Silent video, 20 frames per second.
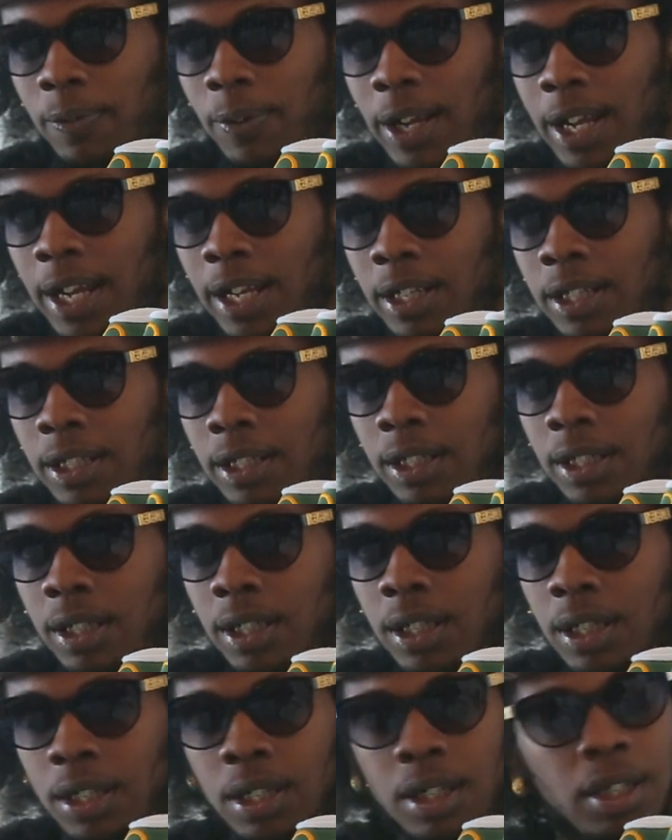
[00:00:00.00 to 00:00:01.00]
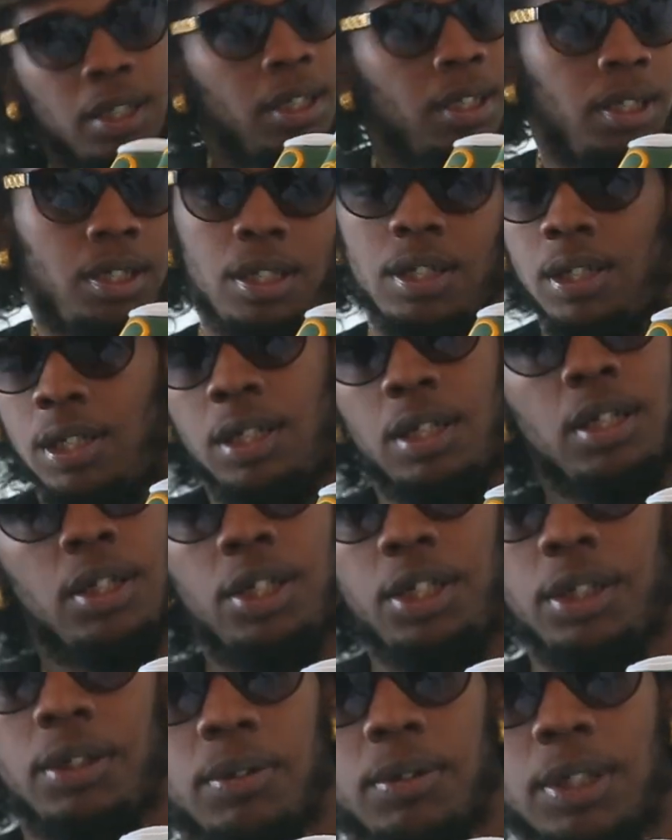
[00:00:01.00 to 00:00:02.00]
fan,
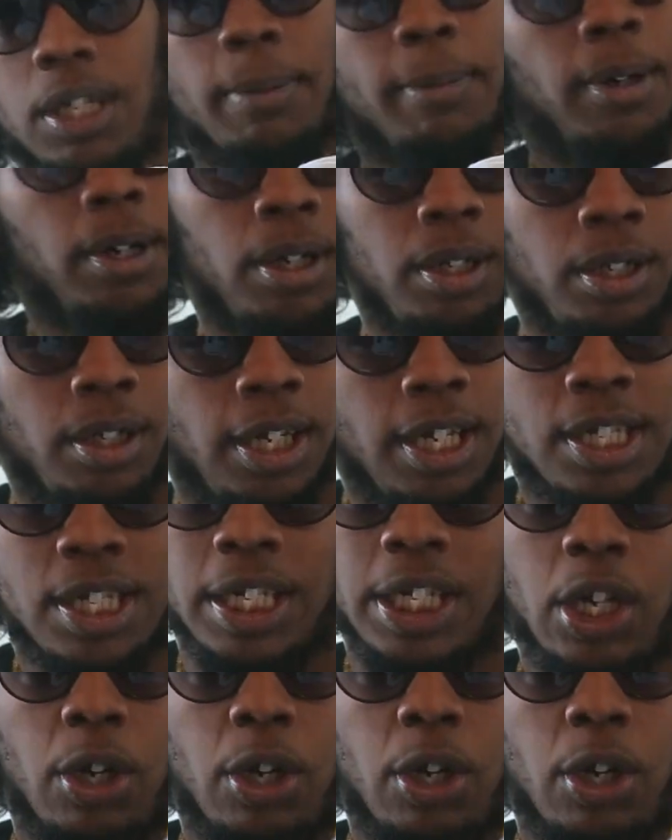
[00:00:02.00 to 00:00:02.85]
dude, come on. It's a